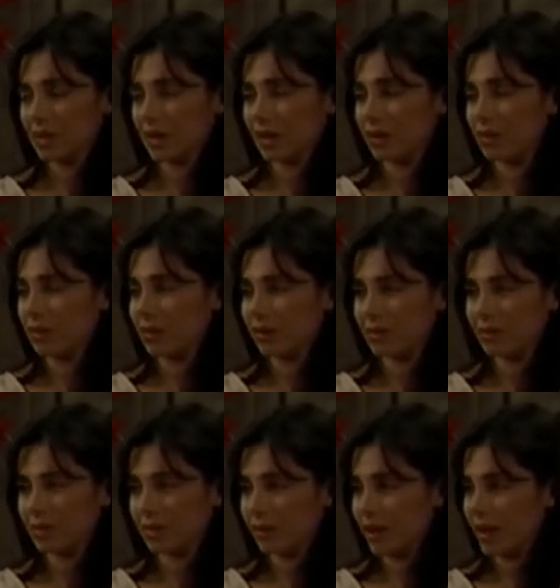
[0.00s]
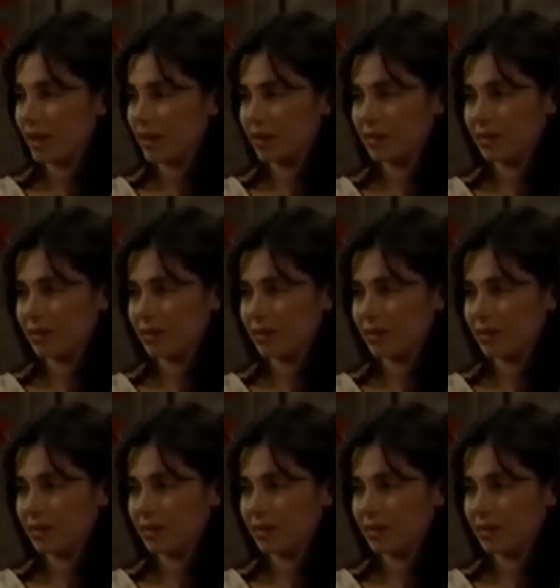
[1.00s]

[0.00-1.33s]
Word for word: I don't want to be right.